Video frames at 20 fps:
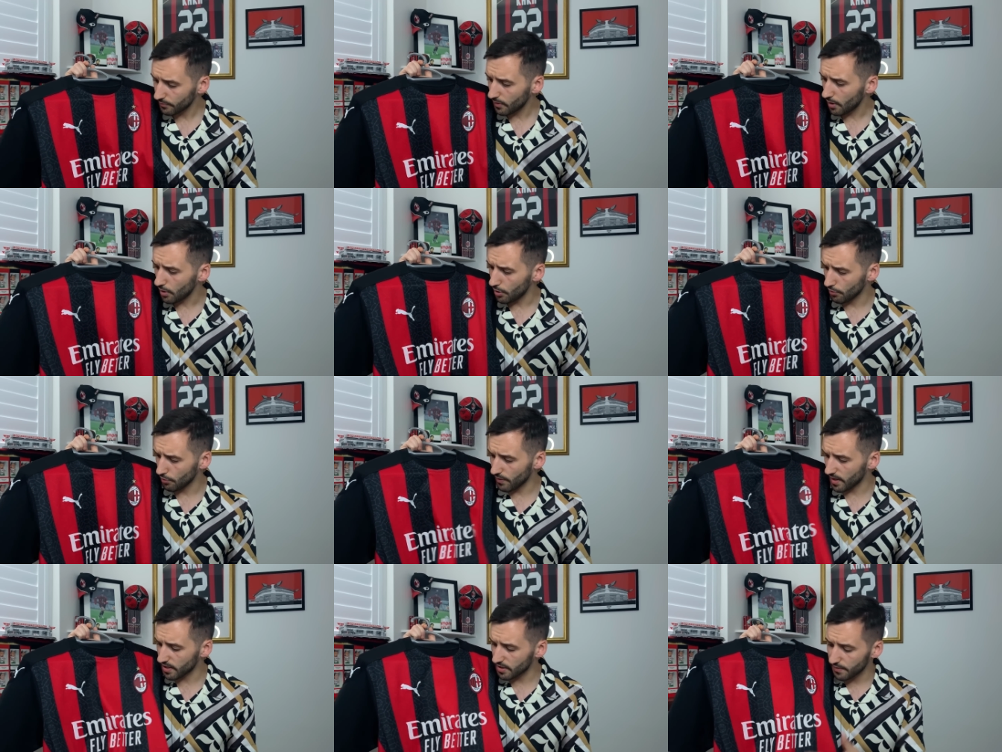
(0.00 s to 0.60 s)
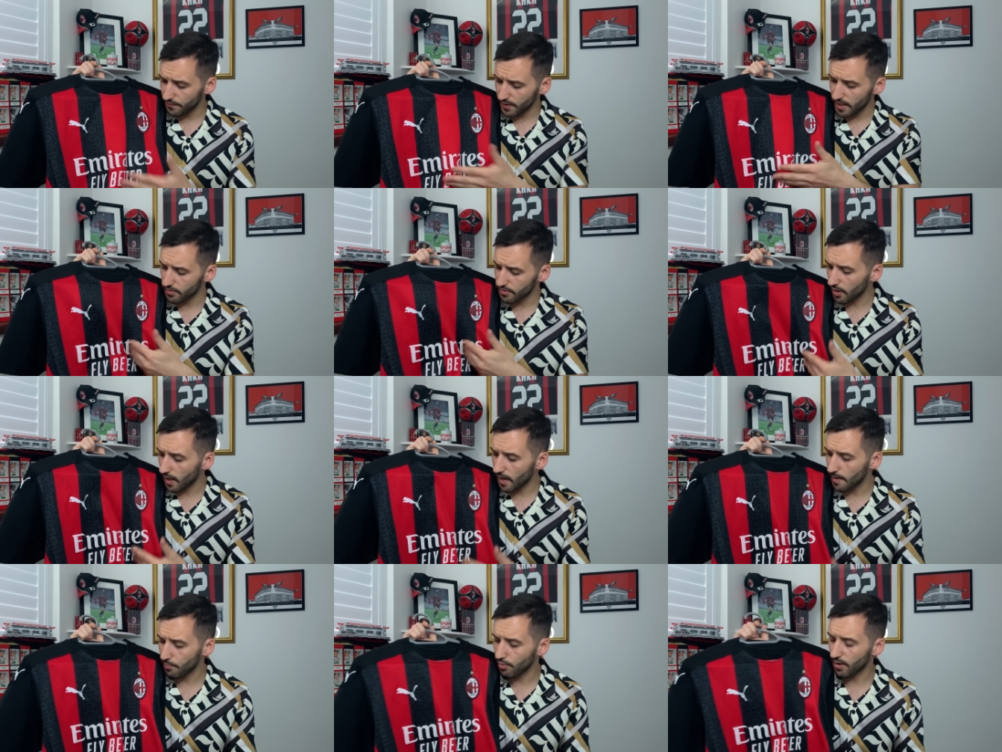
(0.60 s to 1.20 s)
The rest of it is
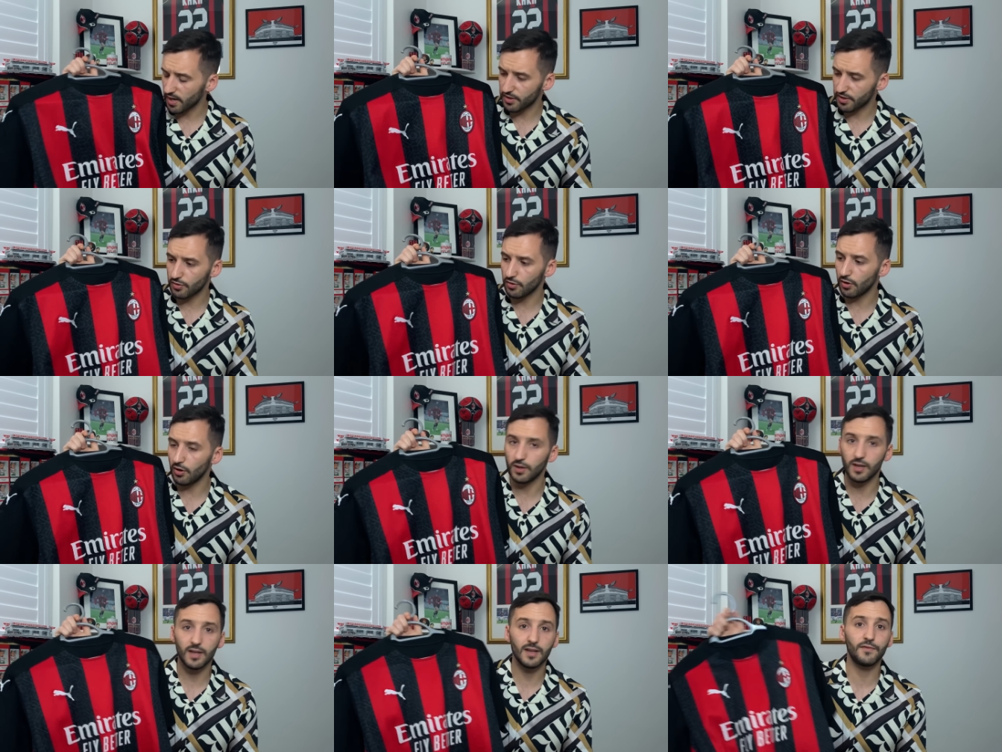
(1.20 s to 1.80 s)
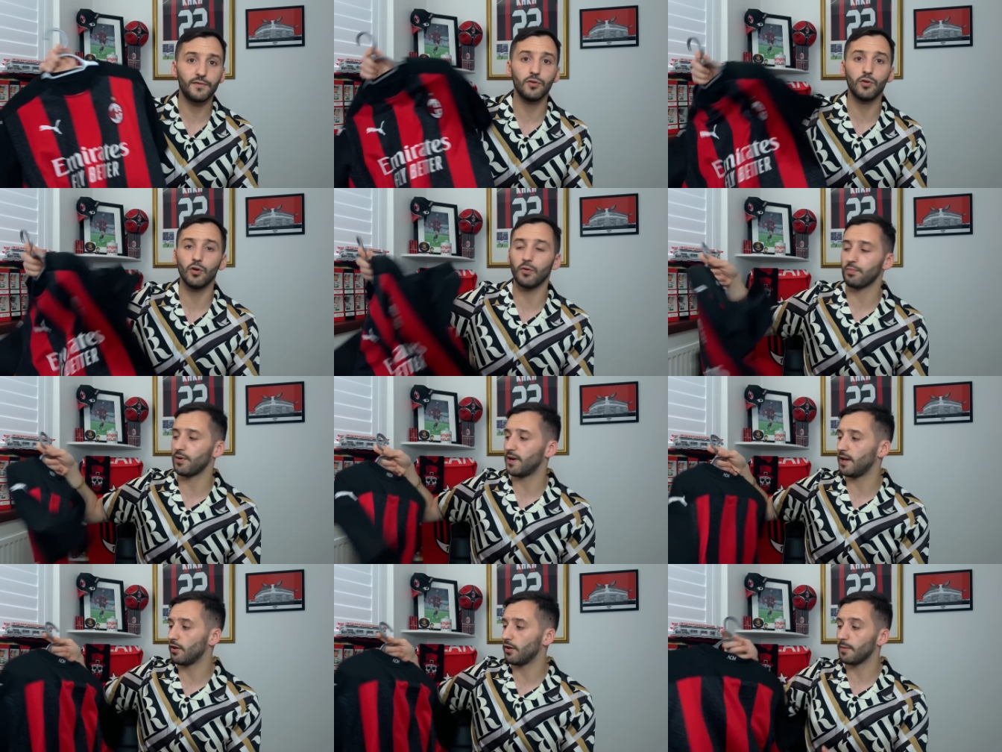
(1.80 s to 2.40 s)
iron pressed on, and if you got
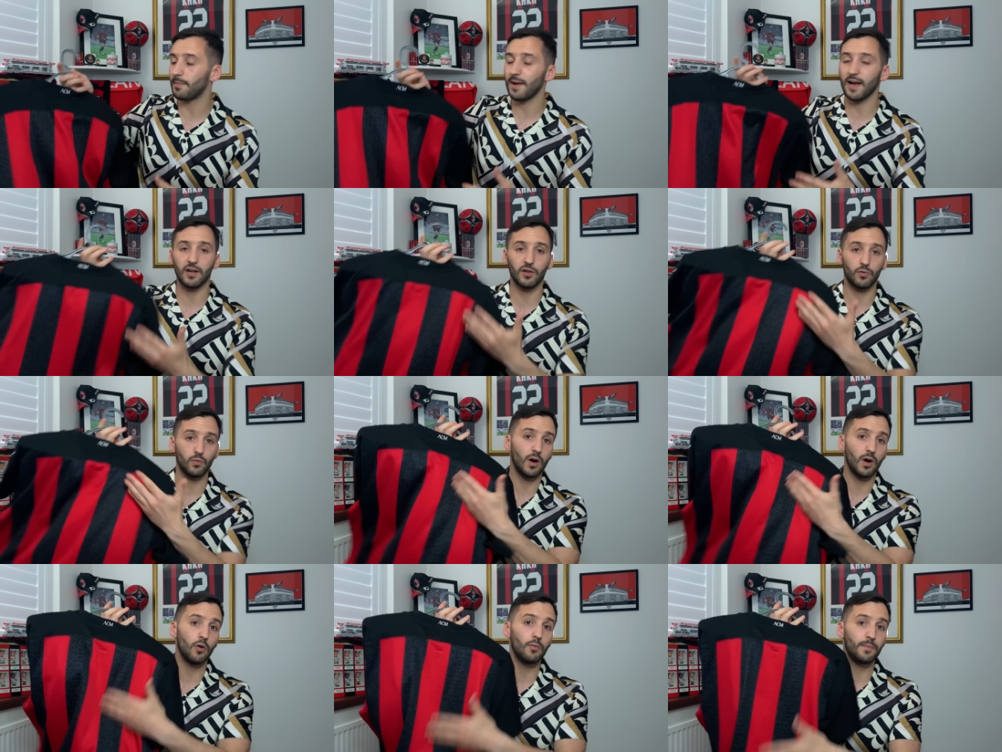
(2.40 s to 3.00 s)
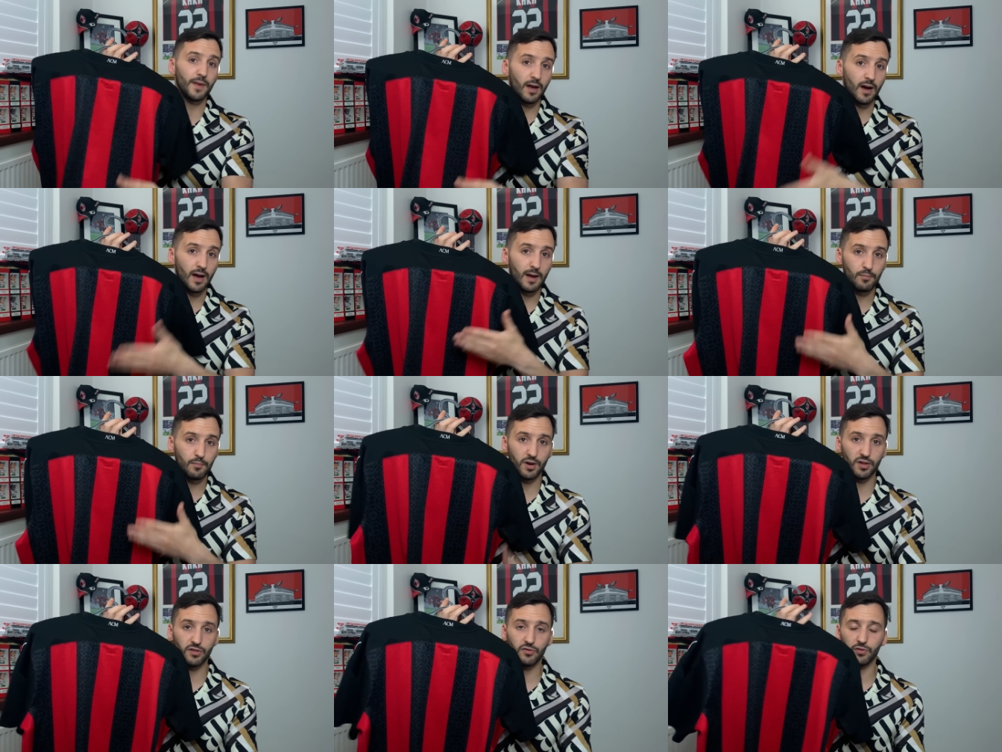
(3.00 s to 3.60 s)
printing on the back as well, it would be iron
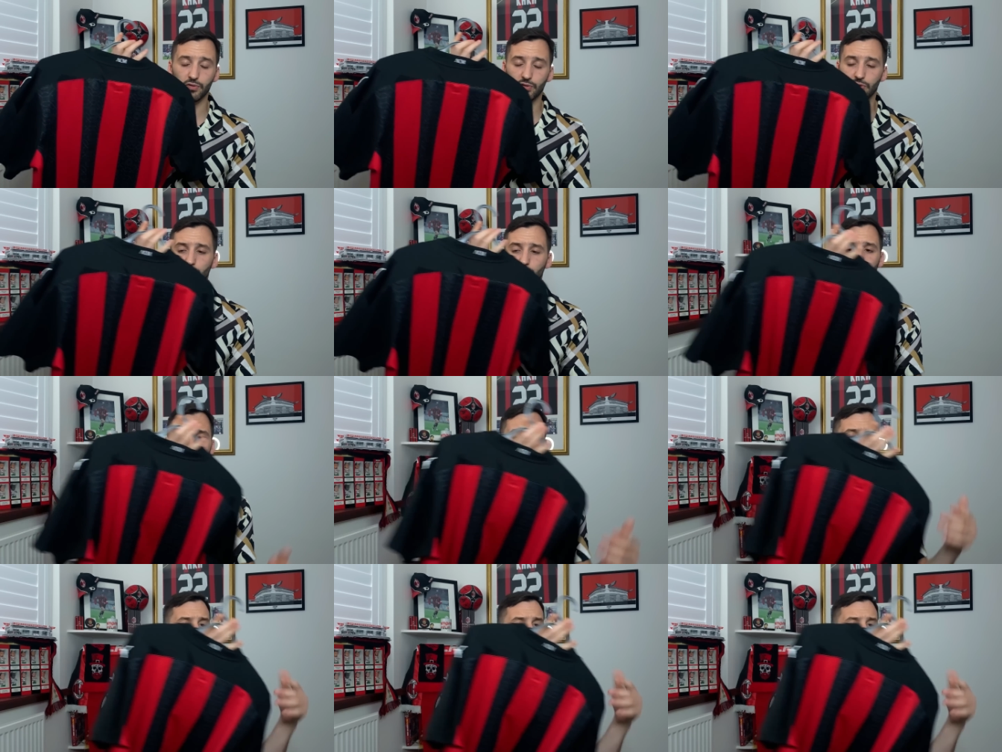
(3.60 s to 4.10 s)
pressed on too.